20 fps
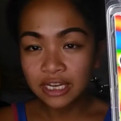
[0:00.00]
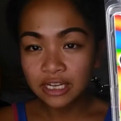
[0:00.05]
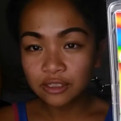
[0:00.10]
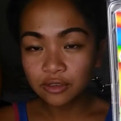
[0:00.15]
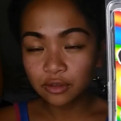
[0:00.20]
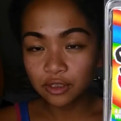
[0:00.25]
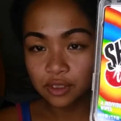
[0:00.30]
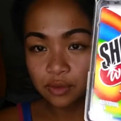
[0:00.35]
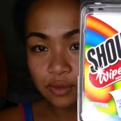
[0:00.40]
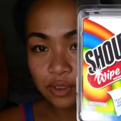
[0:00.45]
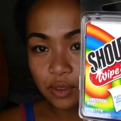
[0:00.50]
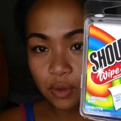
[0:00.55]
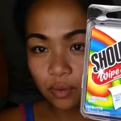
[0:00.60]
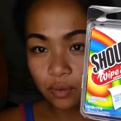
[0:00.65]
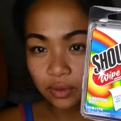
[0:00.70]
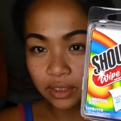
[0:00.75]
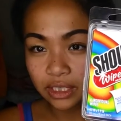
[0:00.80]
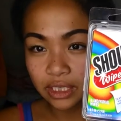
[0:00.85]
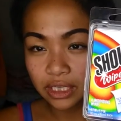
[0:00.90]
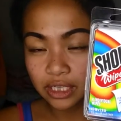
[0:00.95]
So this was
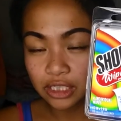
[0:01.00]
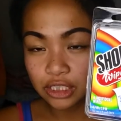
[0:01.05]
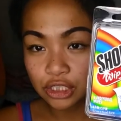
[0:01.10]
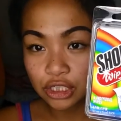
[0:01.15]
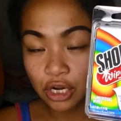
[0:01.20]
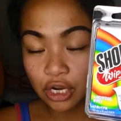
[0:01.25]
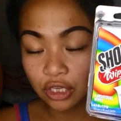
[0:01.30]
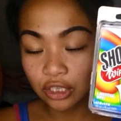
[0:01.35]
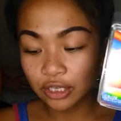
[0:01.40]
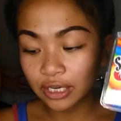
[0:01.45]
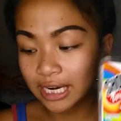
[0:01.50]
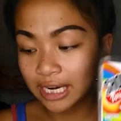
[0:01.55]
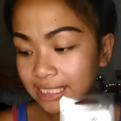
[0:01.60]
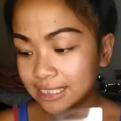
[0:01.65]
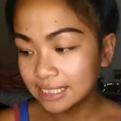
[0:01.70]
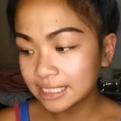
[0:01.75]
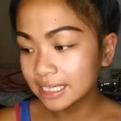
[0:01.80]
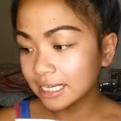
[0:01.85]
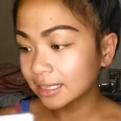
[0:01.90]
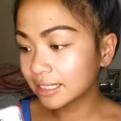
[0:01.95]
only a dollar. I
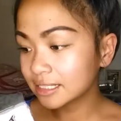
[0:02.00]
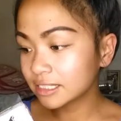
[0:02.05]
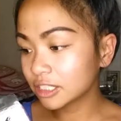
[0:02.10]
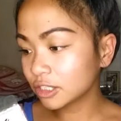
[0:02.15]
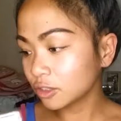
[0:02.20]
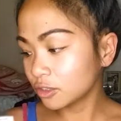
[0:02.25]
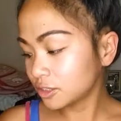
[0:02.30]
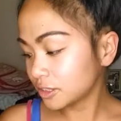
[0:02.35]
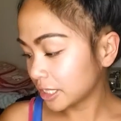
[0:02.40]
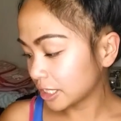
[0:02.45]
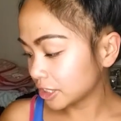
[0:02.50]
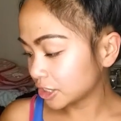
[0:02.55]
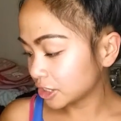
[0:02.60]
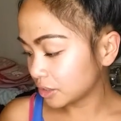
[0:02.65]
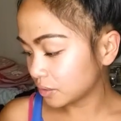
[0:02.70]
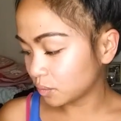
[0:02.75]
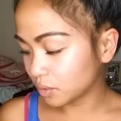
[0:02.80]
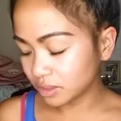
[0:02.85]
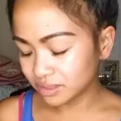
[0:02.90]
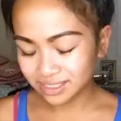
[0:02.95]
did get this in their
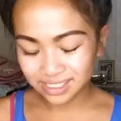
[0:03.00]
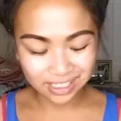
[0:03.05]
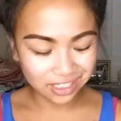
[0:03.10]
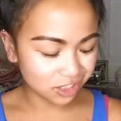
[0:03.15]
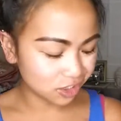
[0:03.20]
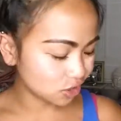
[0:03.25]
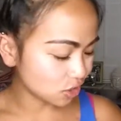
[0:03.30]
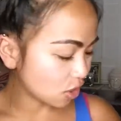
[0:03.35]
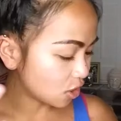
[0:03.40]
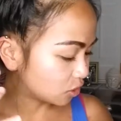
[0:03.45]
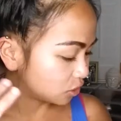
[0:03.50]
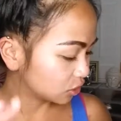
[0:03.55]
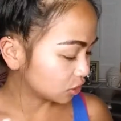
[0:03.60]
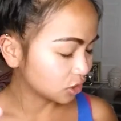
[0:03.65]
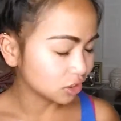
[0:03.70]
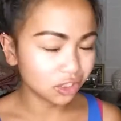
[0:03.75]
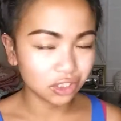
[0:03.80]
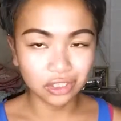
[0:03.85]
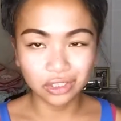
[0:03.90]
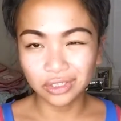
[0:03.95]
section where it's like a
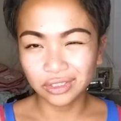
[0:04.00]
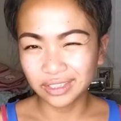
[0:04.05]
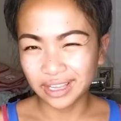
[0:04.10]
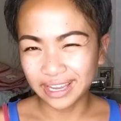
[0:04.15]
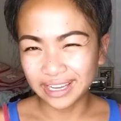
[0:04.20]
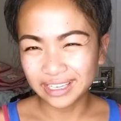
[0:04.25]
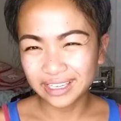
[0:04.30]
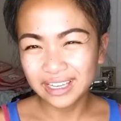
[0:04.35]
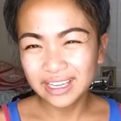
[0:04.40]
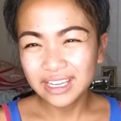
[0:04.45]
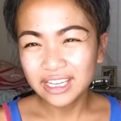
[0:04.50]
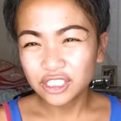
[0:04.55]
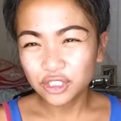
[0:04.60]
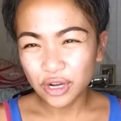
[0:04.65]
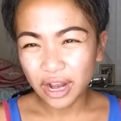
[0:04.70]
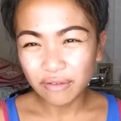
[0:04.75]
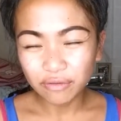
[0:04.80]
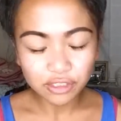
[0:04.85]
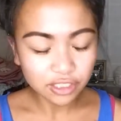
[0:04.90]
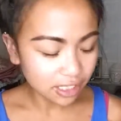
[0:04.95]
dollar, like
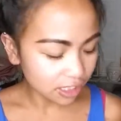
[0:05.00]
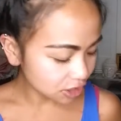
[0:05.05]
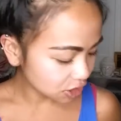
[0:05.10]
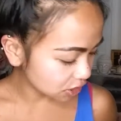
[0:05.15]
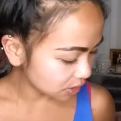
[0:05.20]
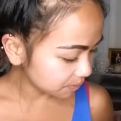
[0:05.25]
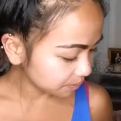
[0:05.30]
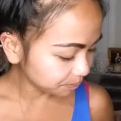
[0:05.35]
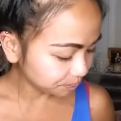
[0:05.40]
travel section.